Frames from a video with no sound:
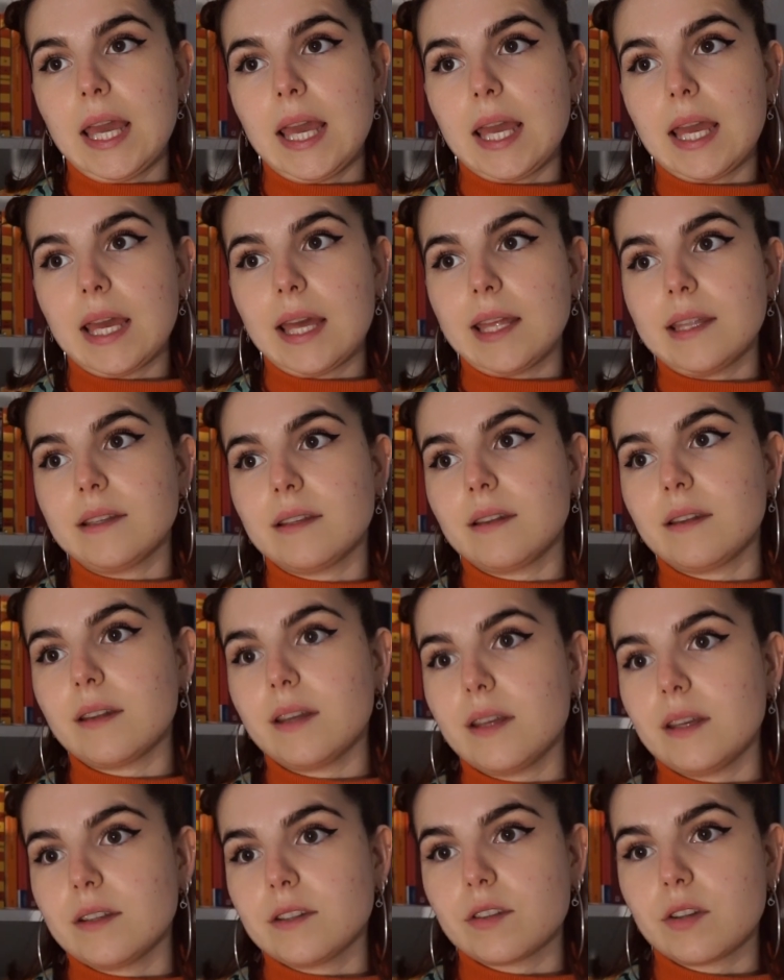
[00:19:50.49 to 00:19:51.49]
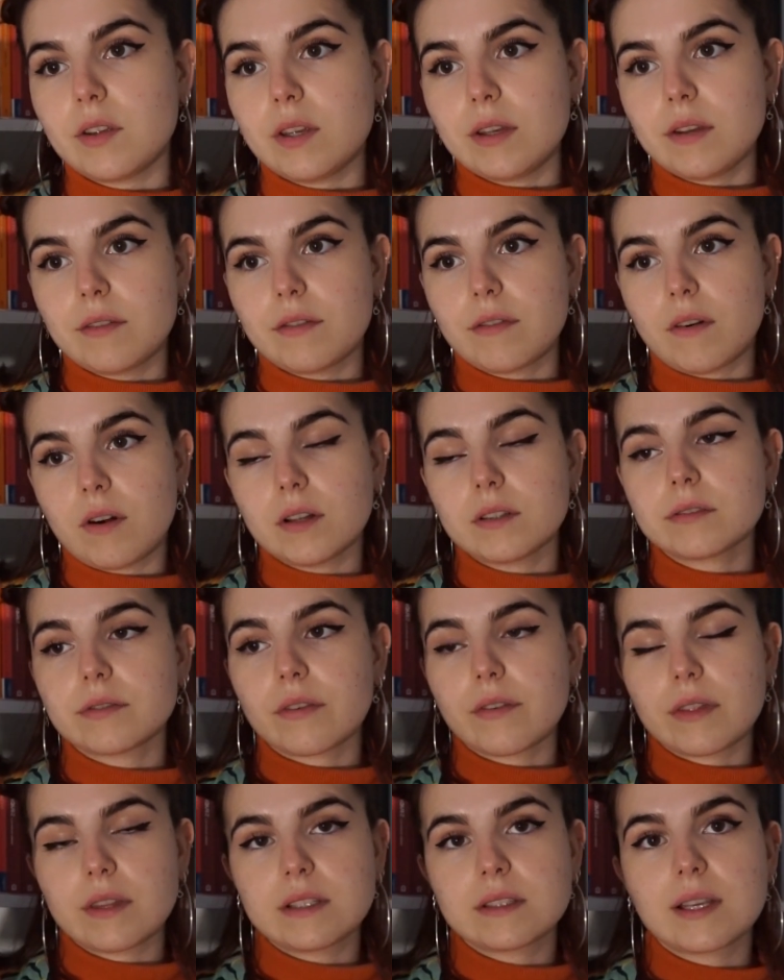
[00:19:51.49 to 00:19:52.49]
And she falls
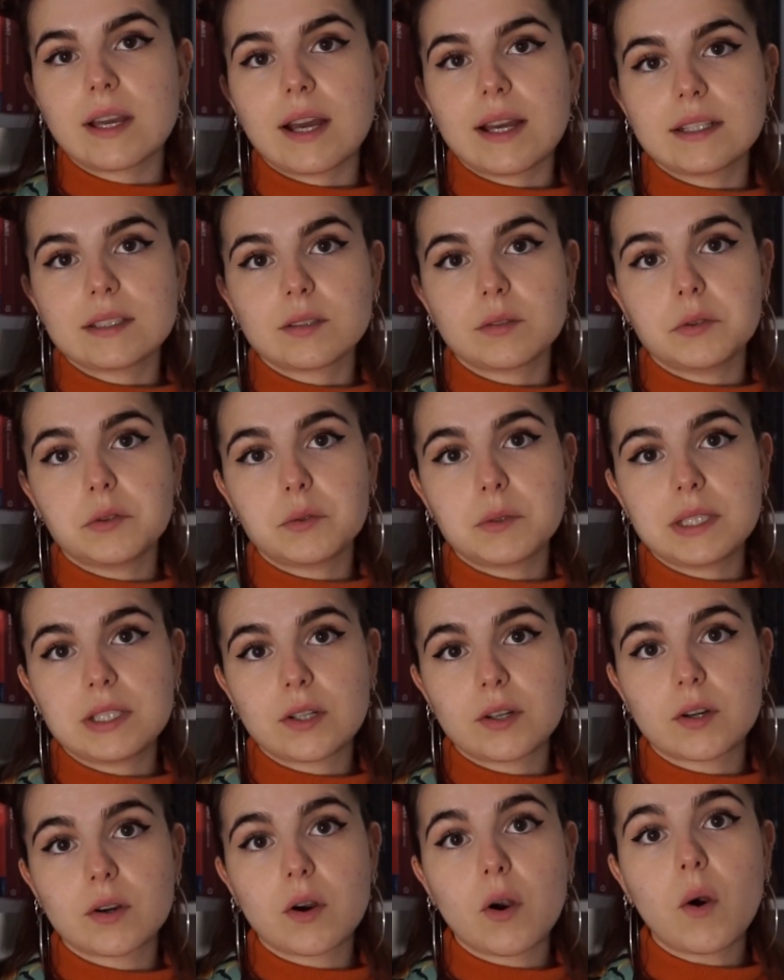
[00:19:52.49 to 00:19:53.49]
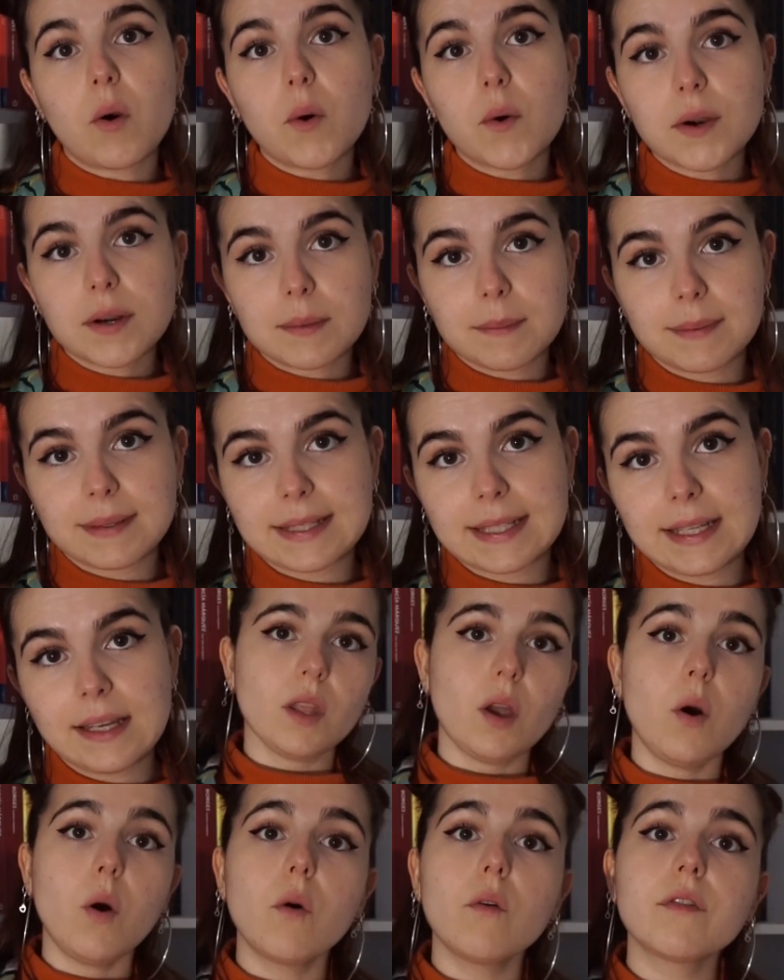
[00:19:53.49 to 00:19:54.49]
for these guys who treat her horribly
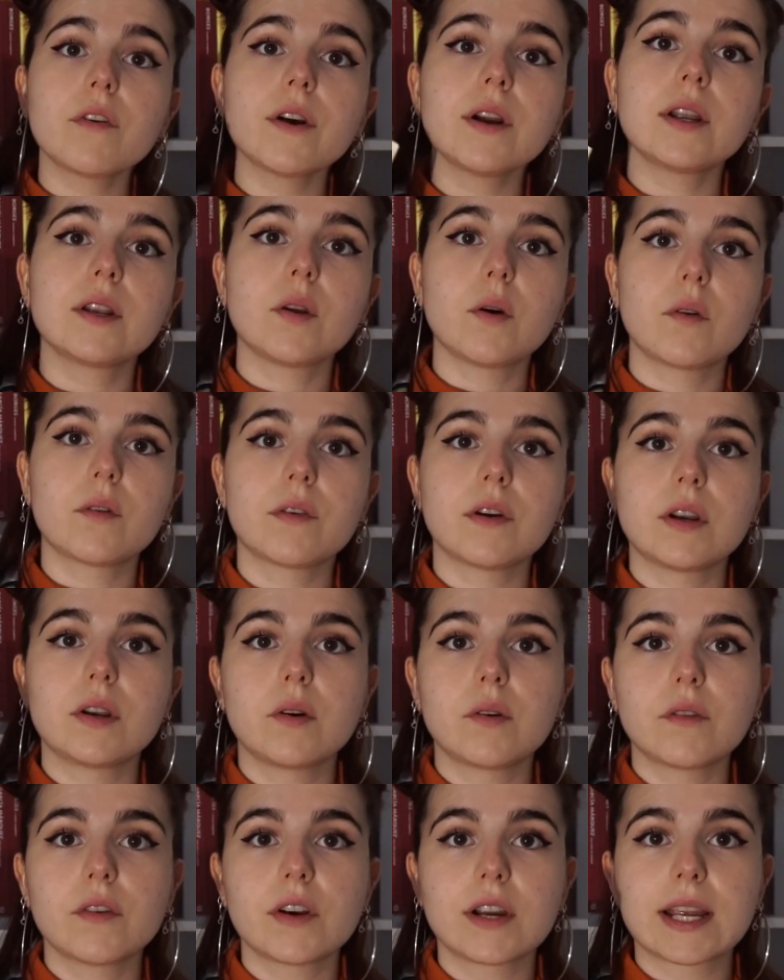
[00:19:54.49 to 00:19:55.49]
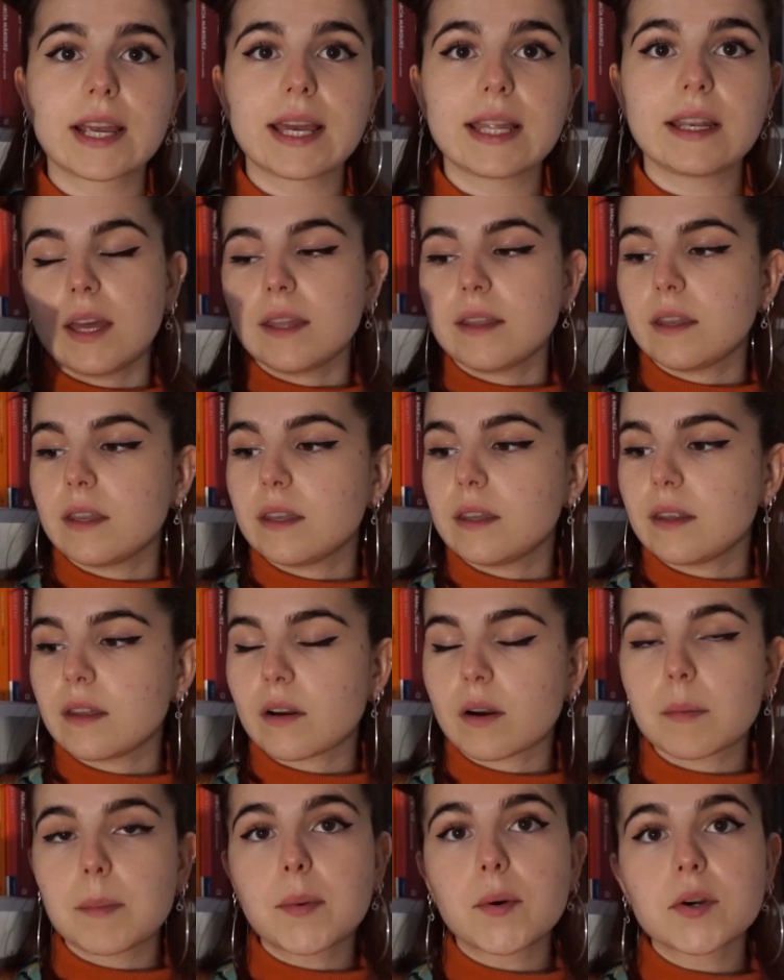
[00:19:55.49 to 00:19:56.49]
over and over and over again. And
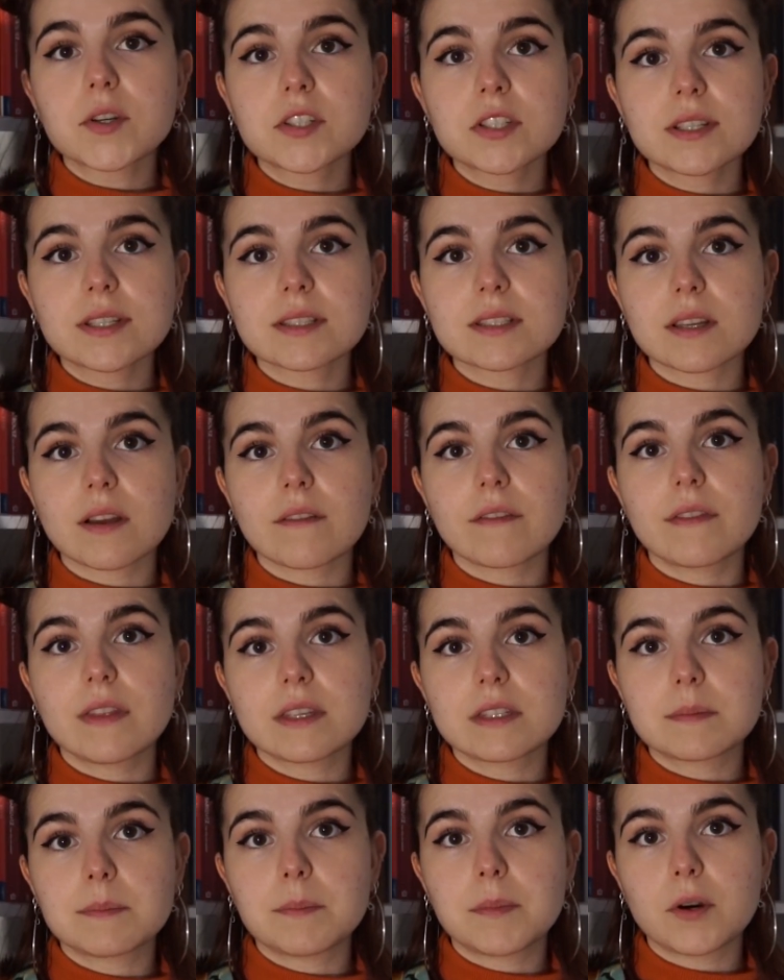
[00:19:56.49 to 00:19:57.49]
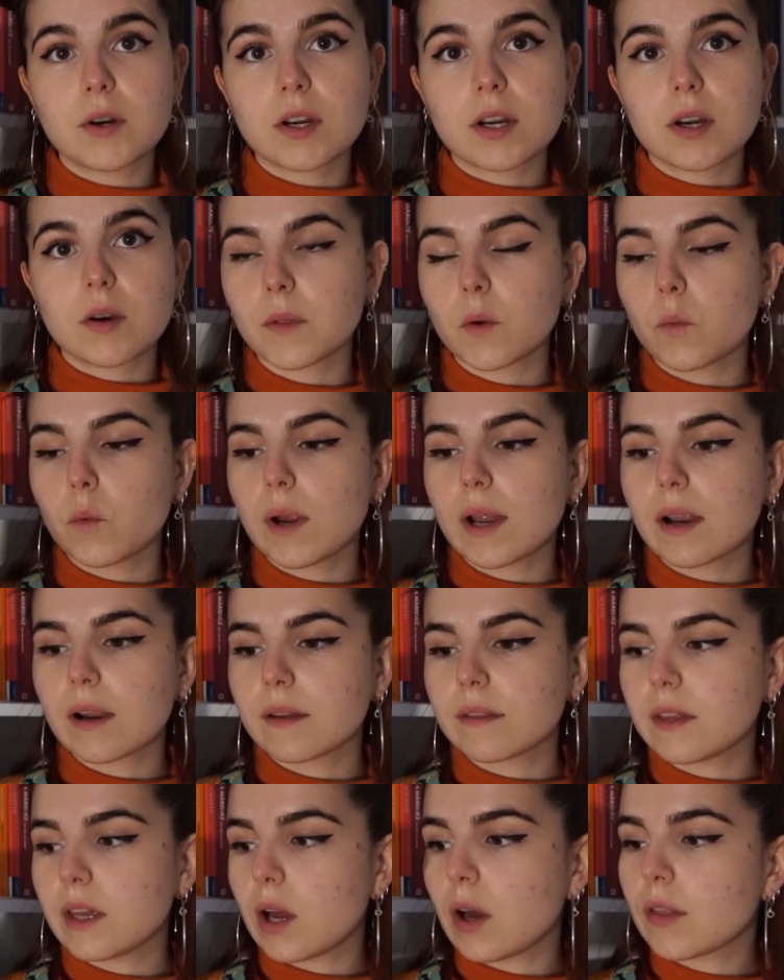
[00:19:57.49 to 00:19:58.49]
there are portions of this book
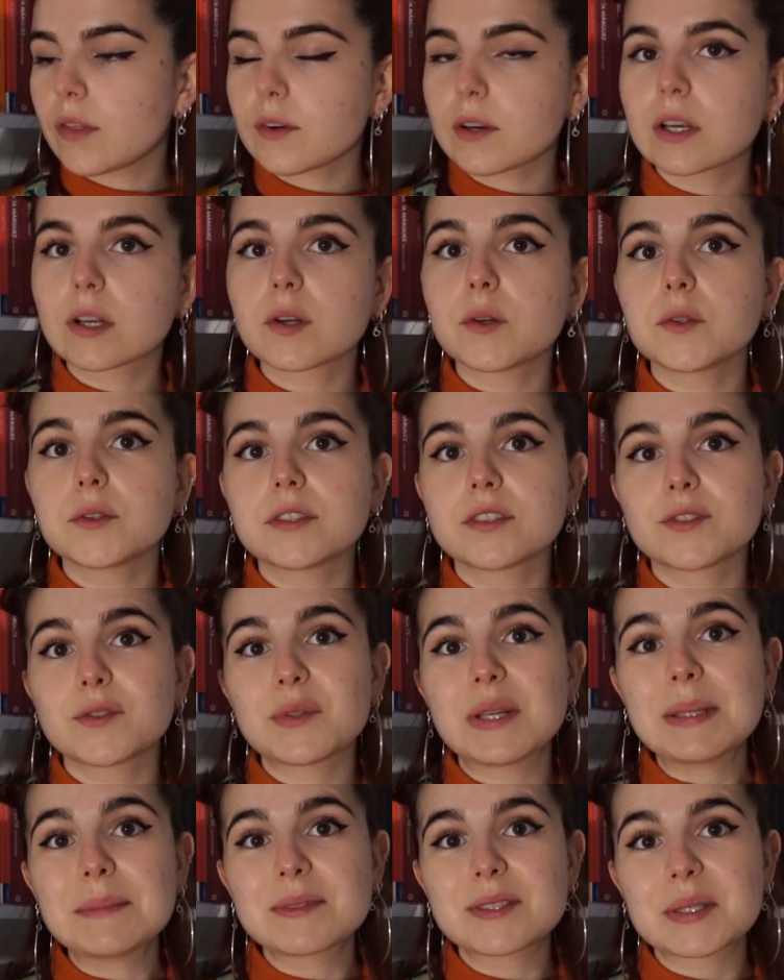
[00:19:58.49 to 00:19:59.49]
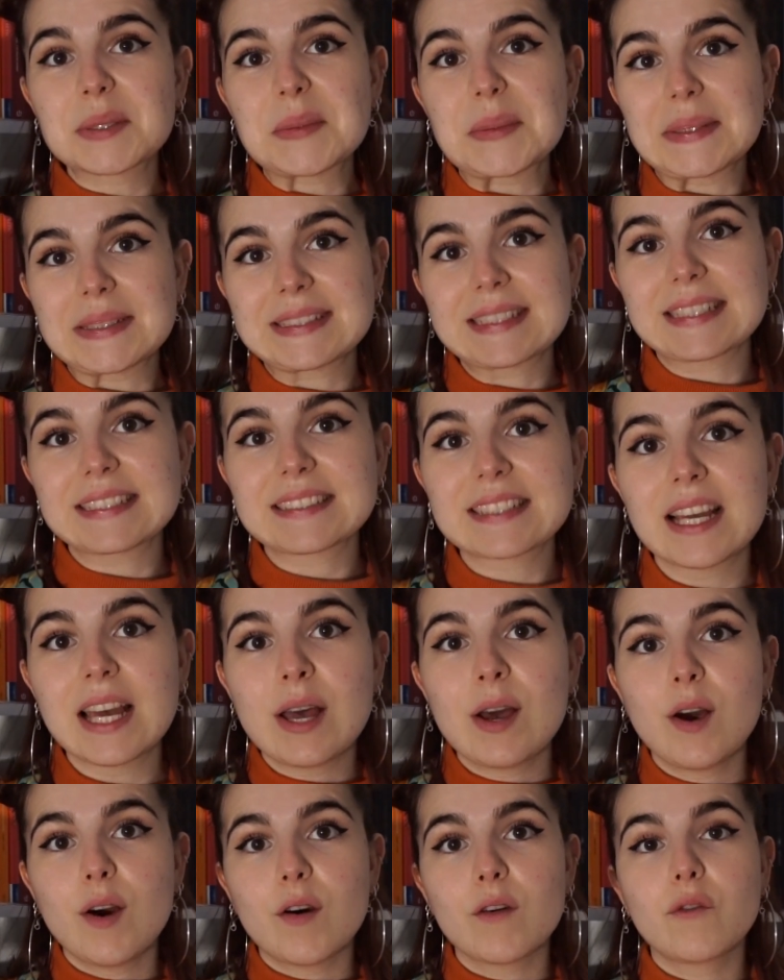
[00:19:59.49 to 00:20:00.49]
where the author includes dream sequences
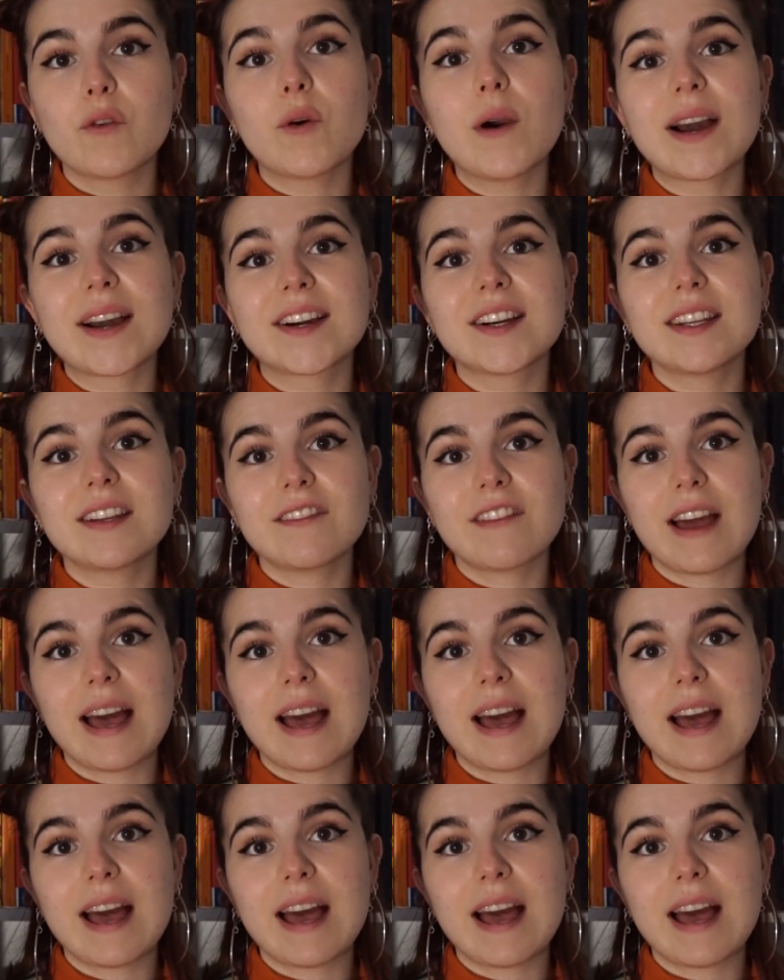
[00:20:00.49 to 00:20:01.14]
of what could have